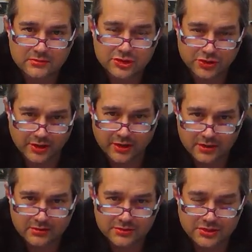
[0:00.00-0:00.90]

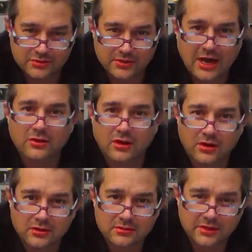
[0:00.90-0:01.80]
sugar to
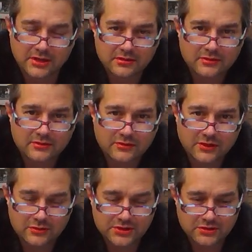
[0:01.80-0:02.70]
alcohol and
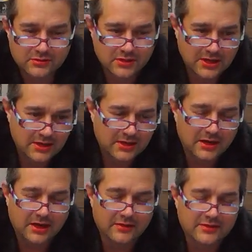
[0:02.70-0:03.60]
CO2.
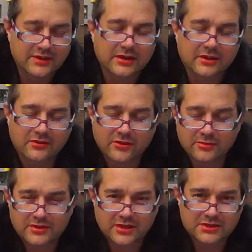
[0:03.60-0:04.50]
And the secondary
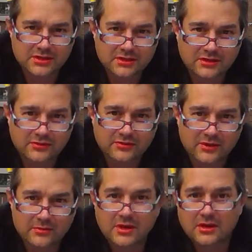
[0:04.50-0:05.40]
fermentation is
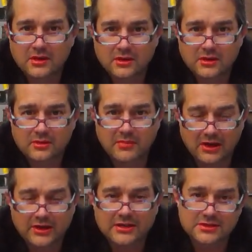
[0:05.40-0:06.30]
from
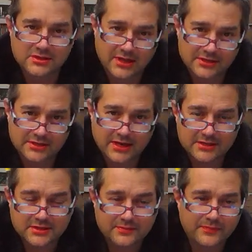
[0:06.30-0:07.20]
malic acid to lactic
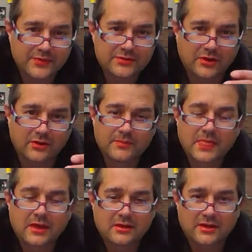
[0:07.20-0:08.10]
acid. So
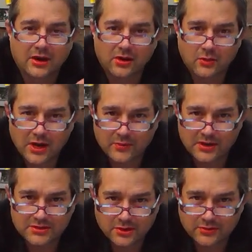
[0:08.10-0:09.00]
not all white
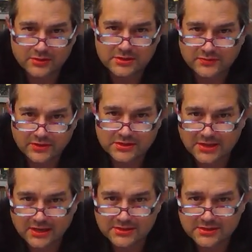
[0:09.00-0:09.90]
wines go through this. It's very
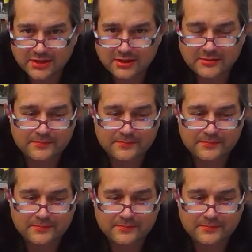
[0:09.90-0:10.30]
stylistic.